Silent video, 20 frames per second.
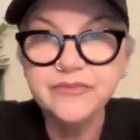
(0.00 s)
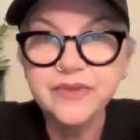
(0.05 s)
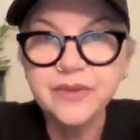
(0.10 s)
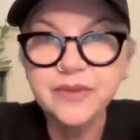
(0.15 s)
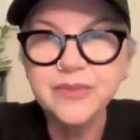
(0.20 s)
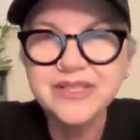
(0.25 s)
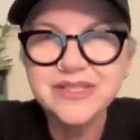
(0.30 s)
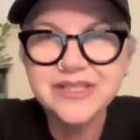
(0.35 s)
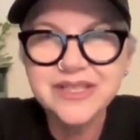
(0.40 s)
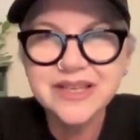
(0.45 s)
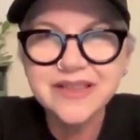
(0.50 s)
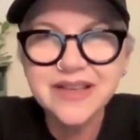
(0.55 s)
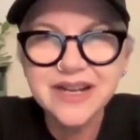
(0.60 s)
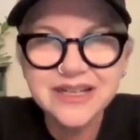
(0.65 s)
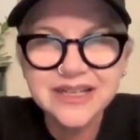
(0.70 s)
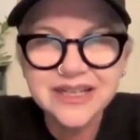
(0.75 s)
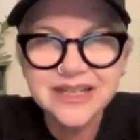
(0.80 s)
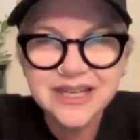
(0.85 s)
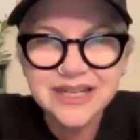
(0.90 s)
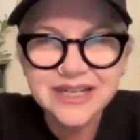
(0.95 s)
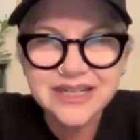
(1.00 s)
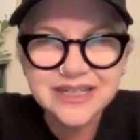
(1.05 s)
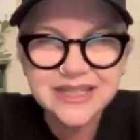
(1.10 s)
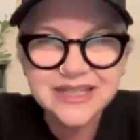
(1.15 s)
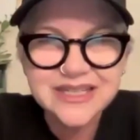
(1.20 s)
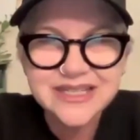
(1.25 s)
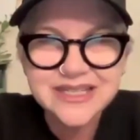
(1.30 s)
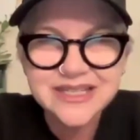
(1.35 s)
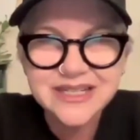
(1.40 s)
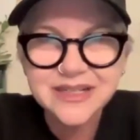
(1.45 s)
I'm going to say that again in
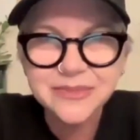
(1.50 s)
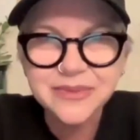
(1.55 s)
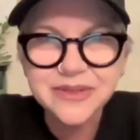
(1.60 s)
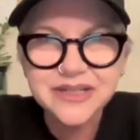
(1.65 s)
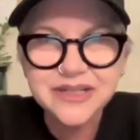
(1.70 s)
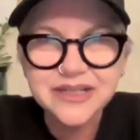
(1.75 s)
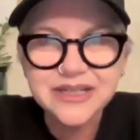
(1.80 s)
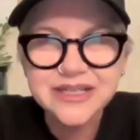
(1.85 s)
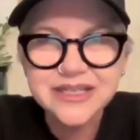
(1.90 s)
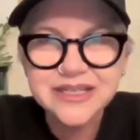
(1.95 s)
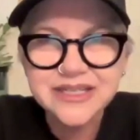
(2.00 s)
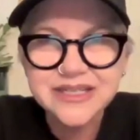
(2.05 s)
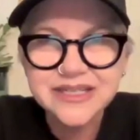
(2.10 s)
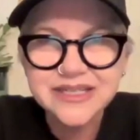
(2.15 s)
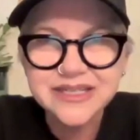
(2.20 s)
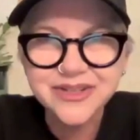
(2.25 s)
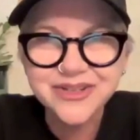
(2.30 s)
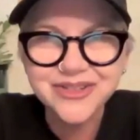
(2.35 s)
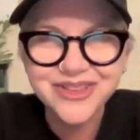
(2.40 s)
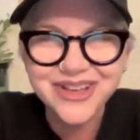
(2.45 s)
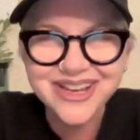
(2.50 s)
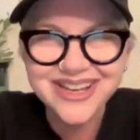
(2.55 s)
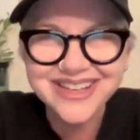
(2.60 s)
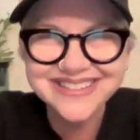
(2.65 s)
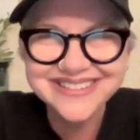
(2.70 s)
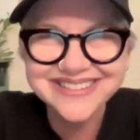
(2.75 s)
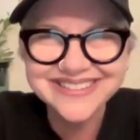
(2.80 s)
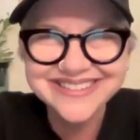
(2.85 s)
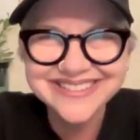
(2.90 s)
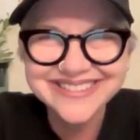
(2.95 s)
case anybody needs to hear
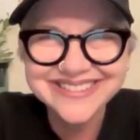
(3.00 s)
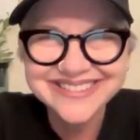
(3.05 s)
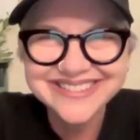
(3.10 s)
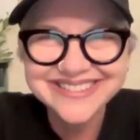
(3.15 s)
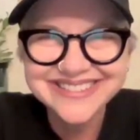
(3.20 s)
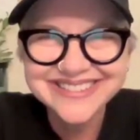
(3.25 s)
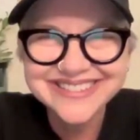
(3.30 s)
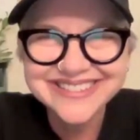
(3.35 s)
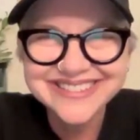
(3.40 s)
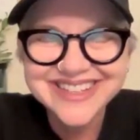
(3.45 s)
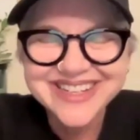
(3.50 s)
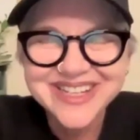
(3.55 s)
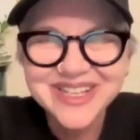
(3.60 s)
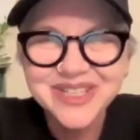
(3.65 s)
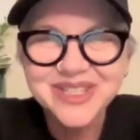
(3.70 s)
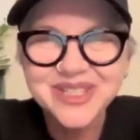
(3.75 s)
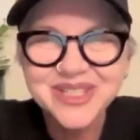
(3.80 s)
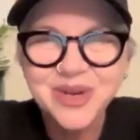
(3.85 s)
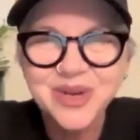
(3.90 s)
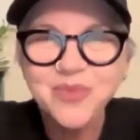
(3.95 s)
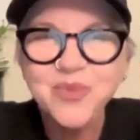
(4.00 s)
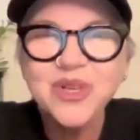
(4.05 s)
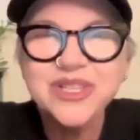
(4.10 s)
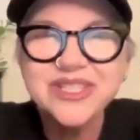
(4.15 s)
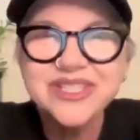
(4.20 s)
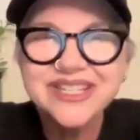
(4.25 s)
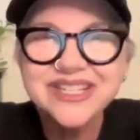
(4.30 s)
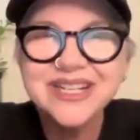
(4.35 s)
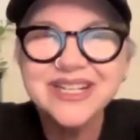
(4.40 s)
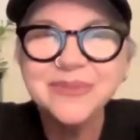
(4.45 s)
that.
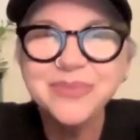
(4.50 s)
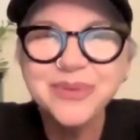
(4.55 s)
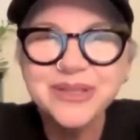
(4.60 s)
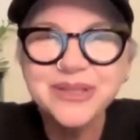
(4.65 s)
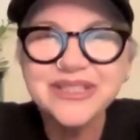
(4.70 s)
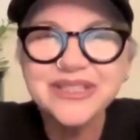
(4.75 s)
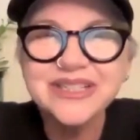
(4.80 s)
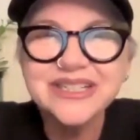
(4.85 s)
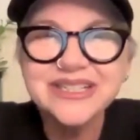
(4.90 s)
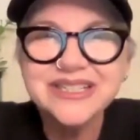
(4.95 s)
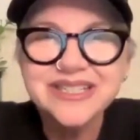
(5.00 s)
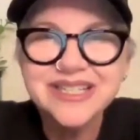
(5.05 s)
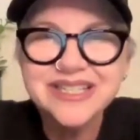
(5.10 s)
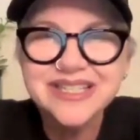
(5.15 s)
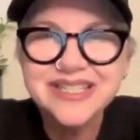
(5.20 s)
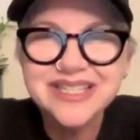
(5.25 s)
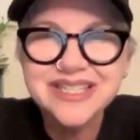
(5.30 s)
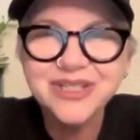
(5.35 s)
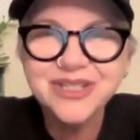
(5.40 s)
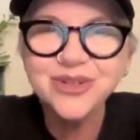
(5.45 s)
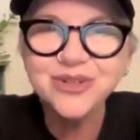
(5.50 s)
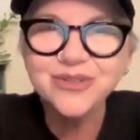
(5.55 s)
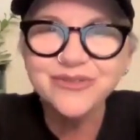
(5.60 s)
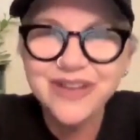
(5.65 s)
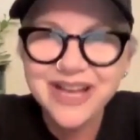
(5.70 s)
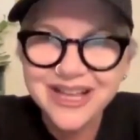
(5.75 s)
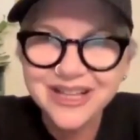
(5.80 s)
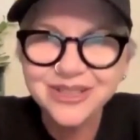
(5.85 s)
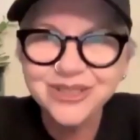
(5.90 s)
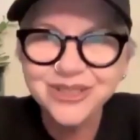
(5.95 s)
Someone's inability to see your
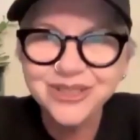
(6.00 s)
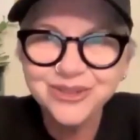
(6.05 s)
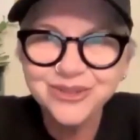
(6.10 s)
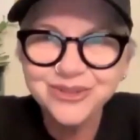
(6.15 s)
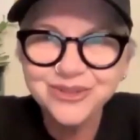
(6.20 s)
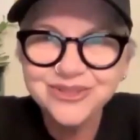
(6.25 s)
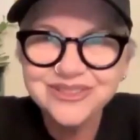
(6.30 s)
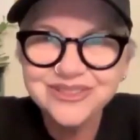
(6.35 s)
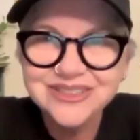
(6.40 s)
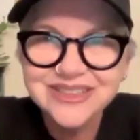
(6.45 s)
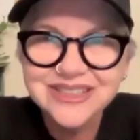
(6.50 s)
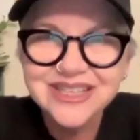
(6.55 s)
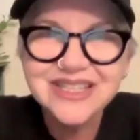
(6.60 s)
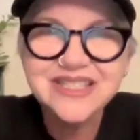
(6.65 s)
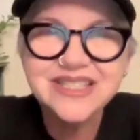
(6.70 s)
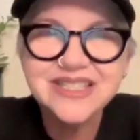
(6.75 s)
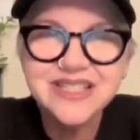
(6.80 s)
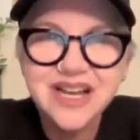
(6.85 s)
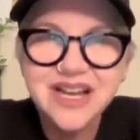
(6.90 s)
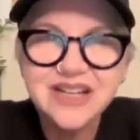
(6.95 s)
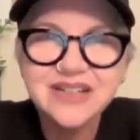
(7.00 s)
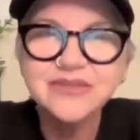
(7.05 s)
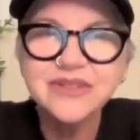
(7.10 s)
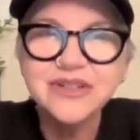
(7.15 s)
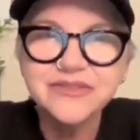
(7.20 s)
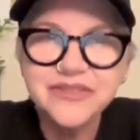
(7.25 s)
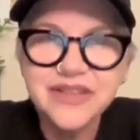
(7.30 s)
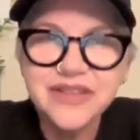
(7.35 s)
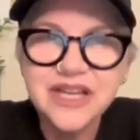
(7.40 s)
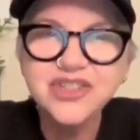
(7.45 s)
value is not a
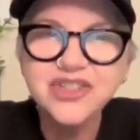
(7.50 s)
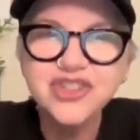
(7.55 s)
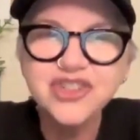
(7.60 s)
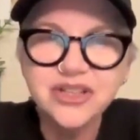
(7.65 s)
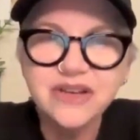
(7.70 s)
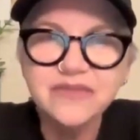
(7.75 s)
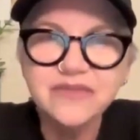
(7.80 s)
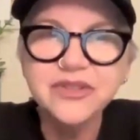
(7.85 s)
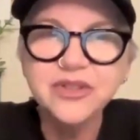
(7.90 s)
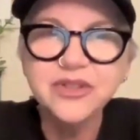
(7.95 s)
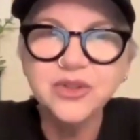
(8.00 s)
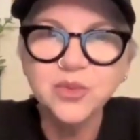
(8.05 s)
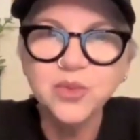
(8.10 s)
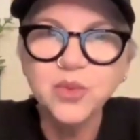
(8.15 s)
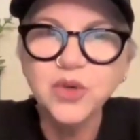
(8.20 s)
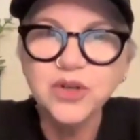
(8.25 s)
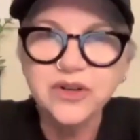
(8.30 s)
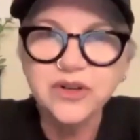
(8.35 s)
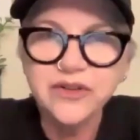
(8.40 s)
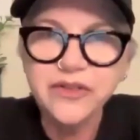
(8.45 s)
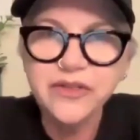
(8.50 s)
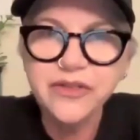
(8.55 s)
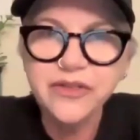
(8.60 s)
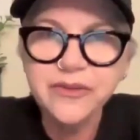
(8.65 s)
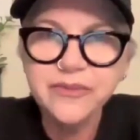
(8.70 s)
reflection of your worth.